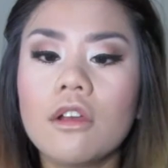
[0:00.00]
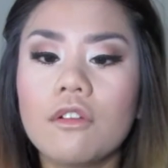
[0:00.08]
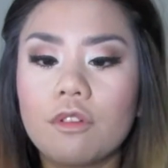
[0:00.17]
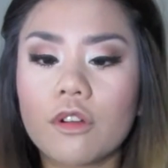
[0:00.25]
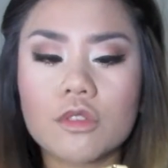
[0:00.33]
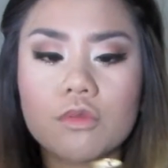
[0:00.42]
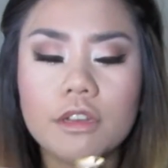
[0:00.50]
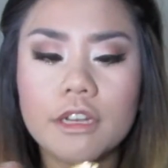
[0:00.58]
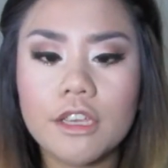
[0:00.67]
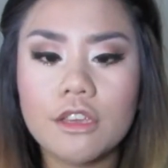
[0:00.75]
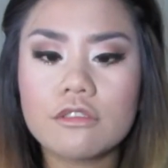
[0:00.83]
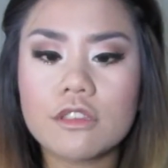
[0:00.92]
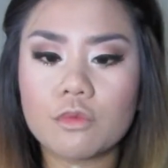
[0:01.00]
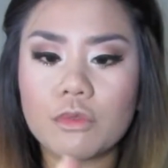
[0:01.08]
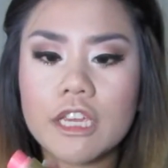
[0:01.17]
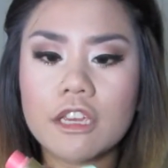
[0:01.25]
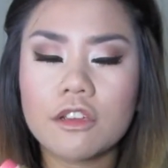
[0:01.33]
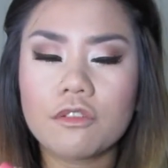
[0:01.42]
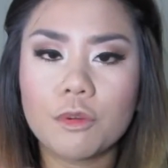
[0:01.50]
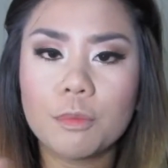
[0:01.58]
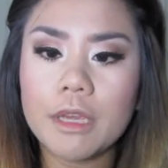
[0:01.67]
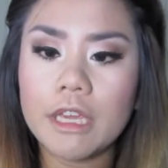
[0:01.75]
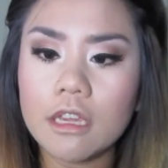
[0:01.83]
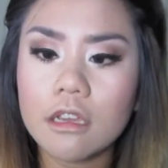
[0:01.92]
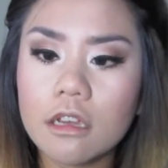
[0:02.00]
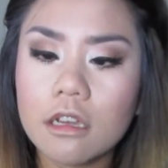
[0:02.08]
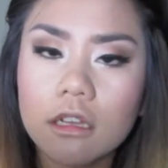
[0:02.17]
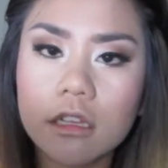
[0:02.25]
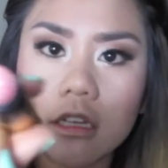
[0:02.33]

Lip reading: First one I use is Wink for Pink,